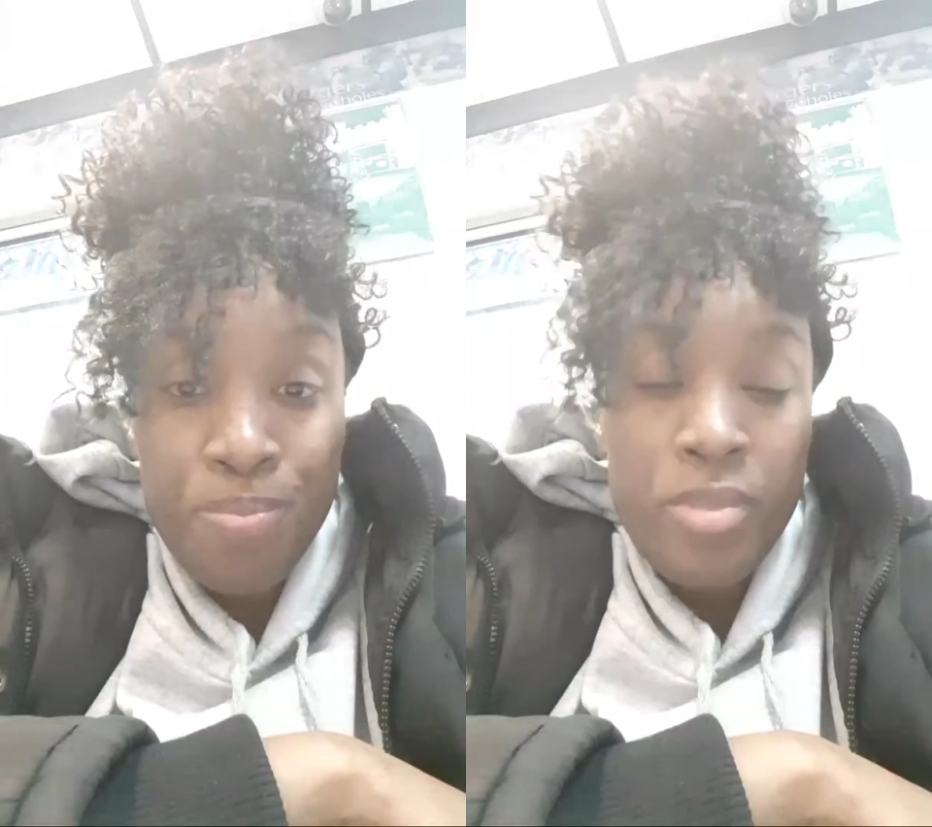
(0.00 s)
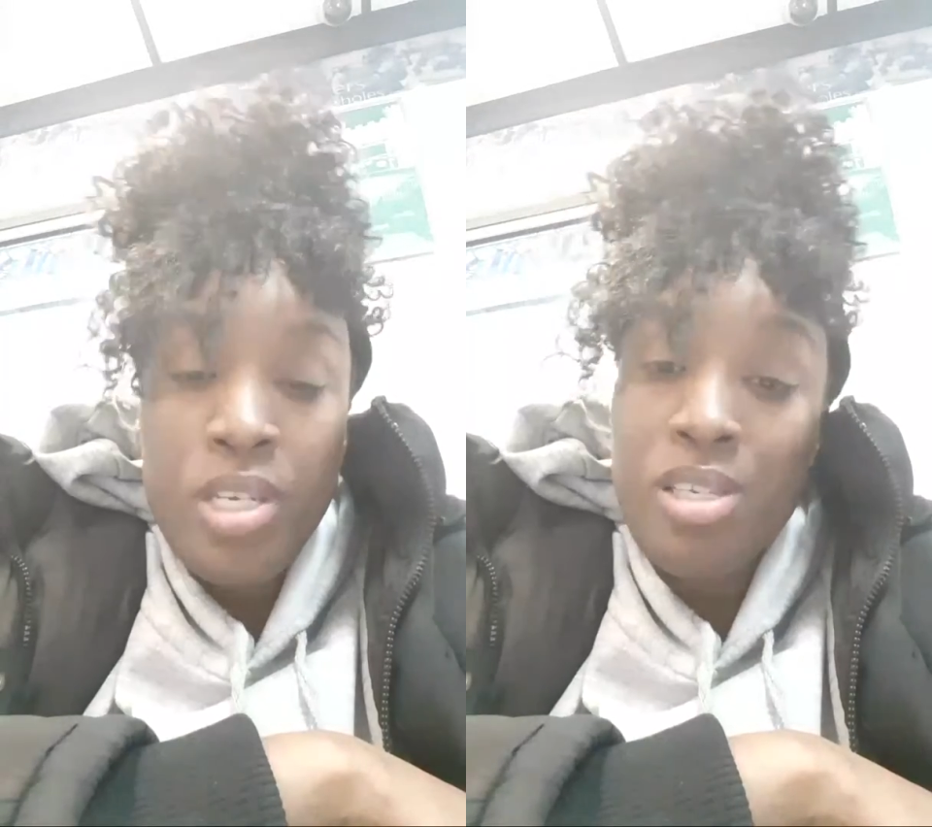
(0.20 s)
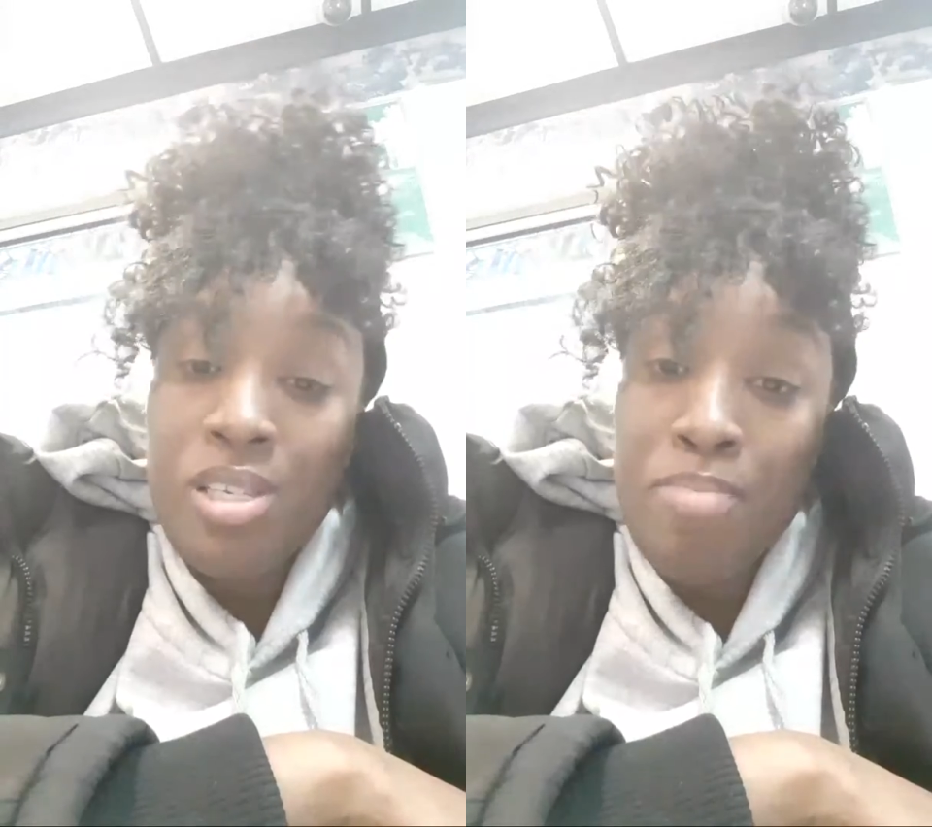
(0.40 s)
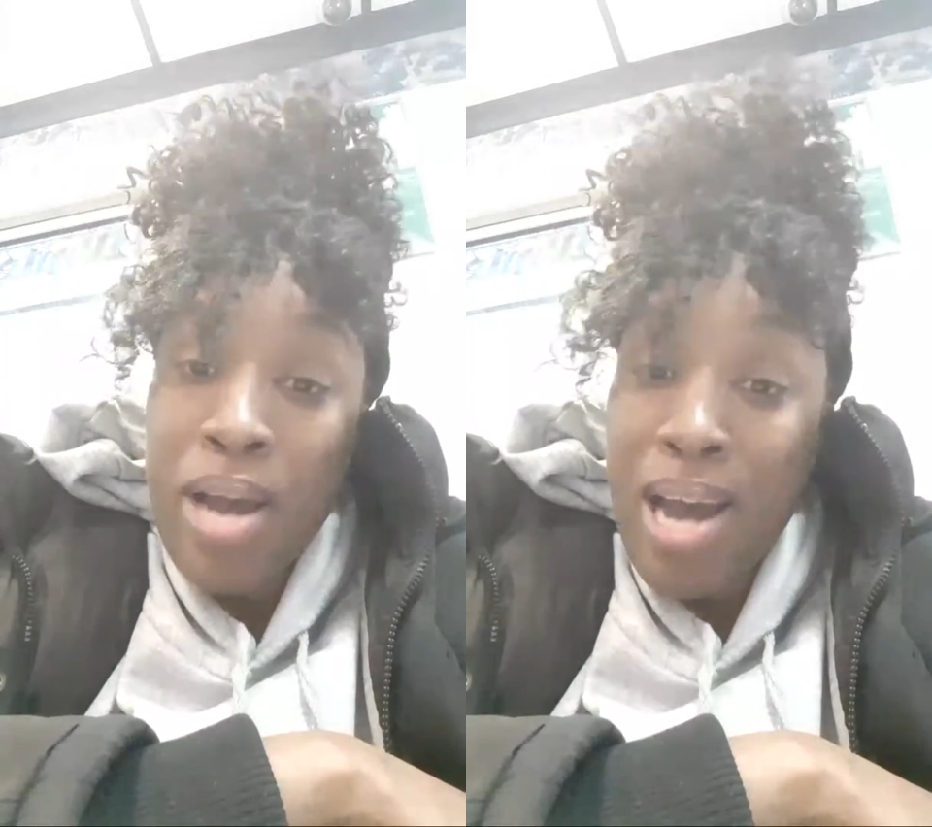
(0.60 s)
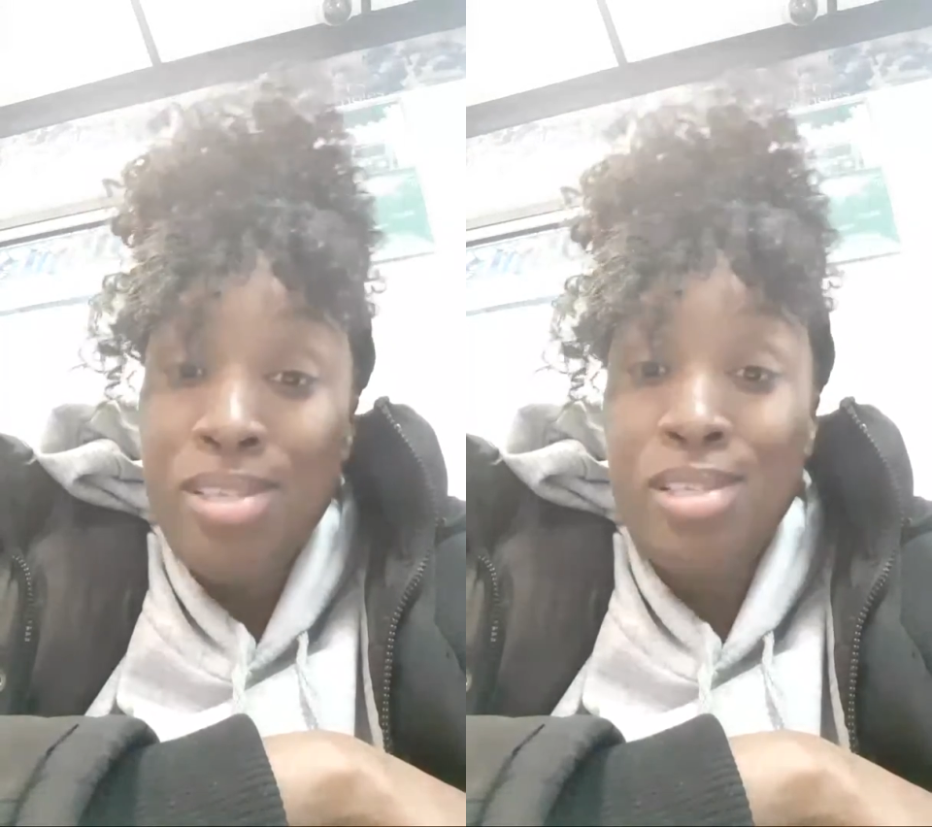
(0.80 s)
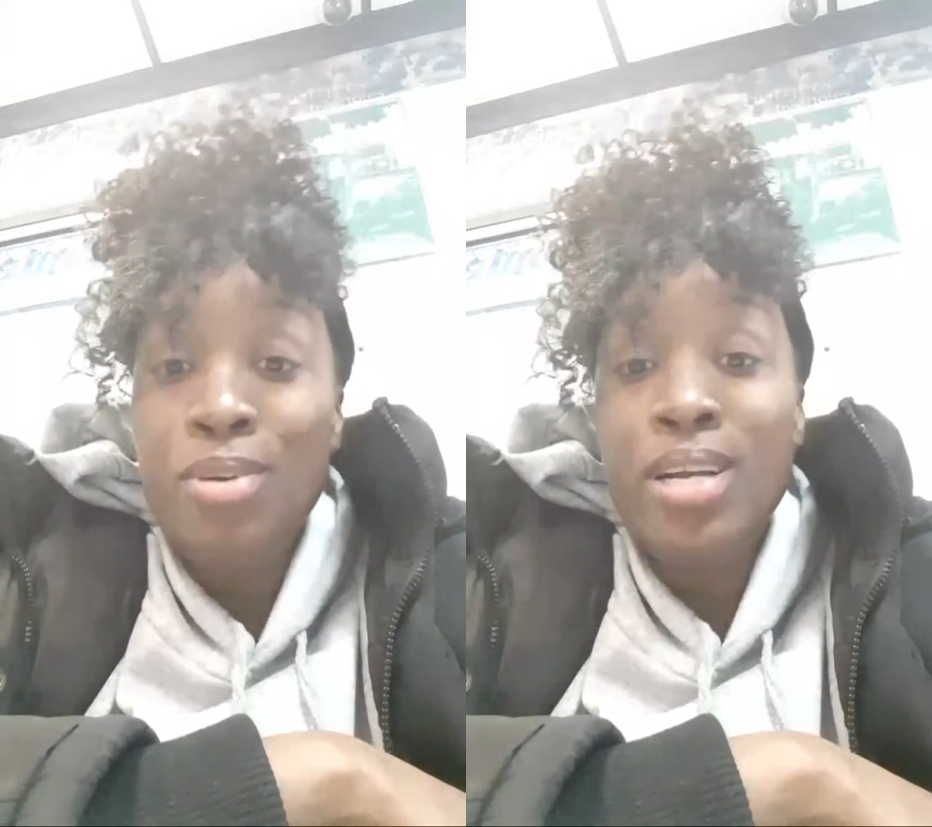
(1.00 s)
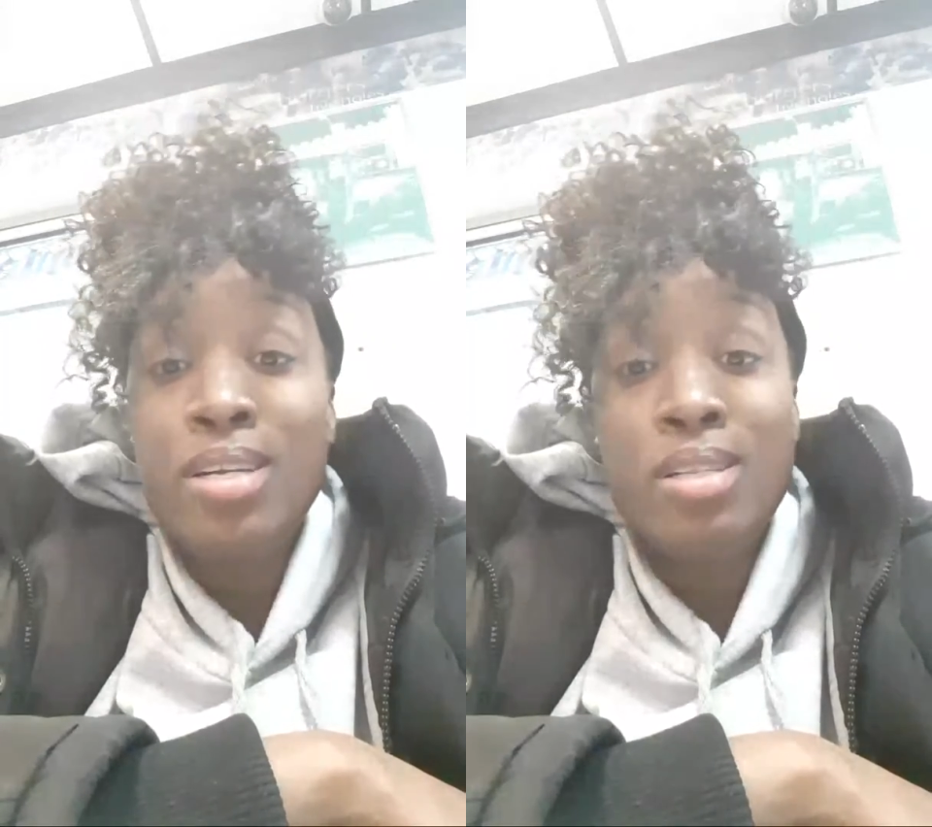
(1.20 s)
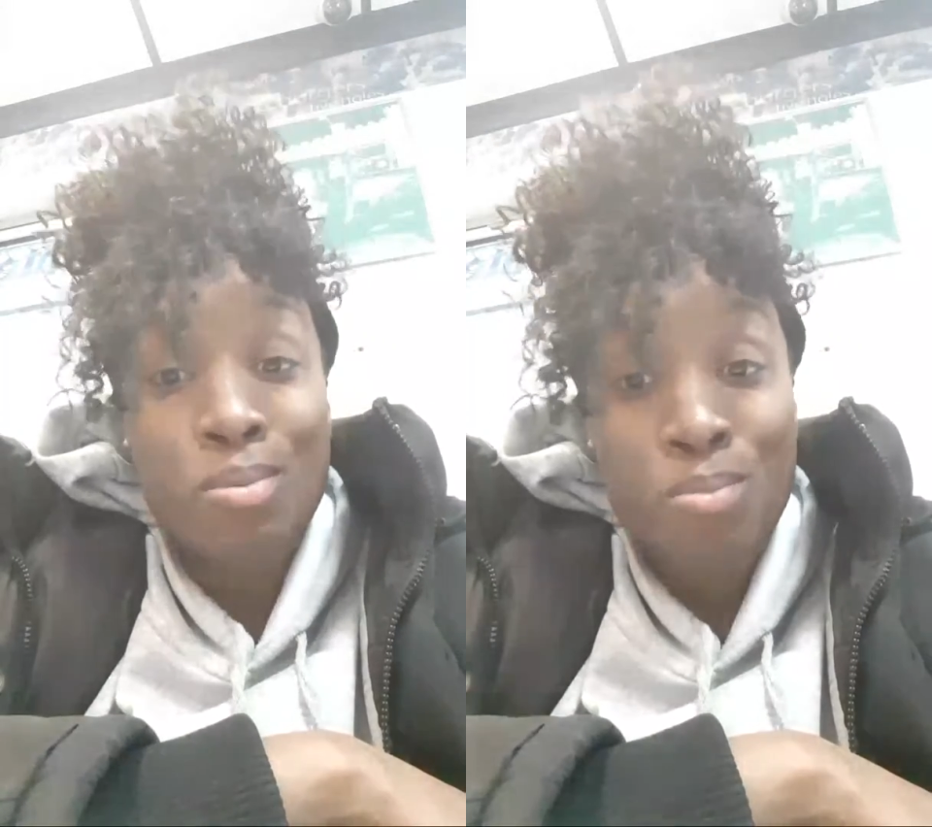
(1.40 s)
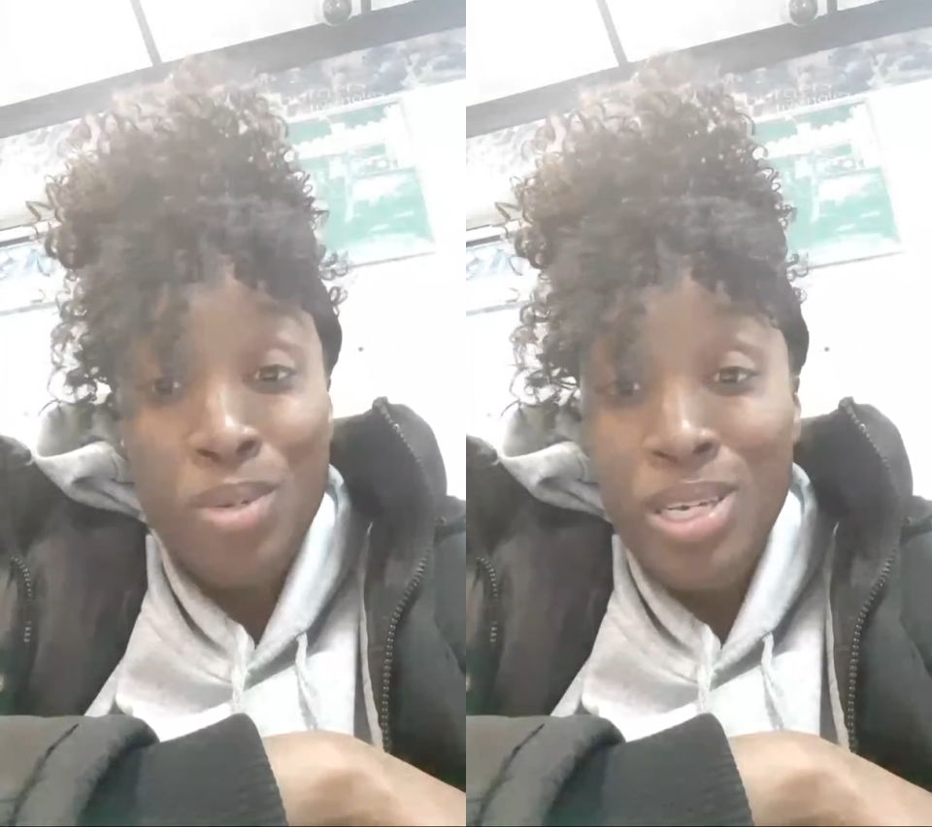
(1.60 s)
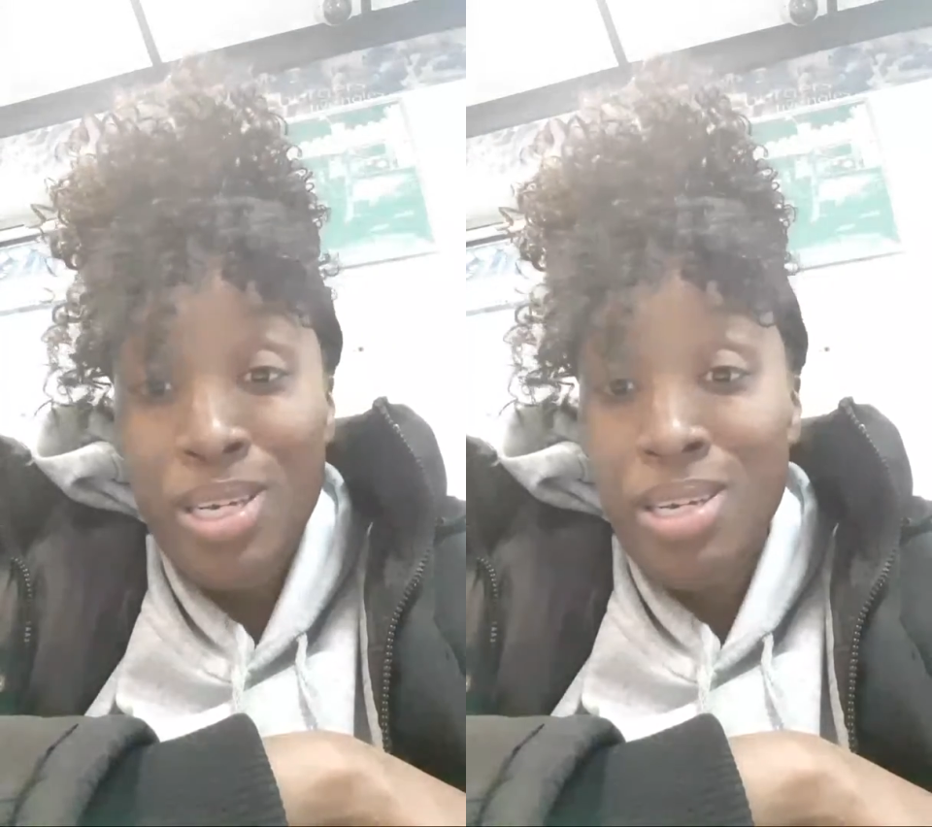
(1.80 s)
She passed away
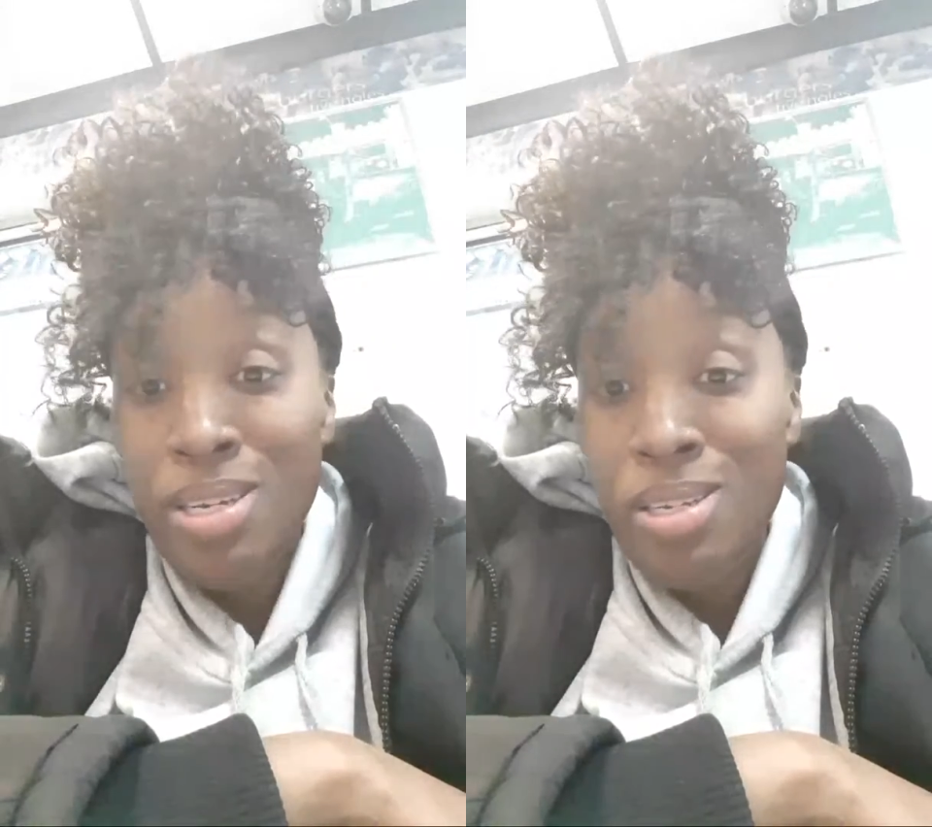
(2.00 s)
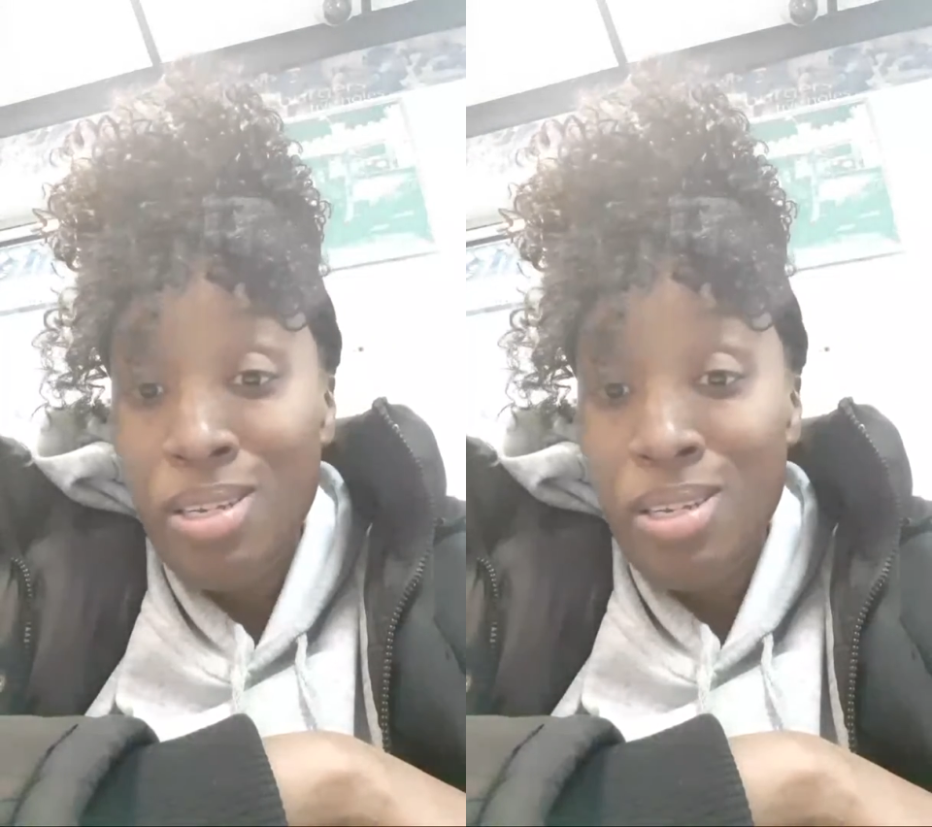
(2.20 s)
3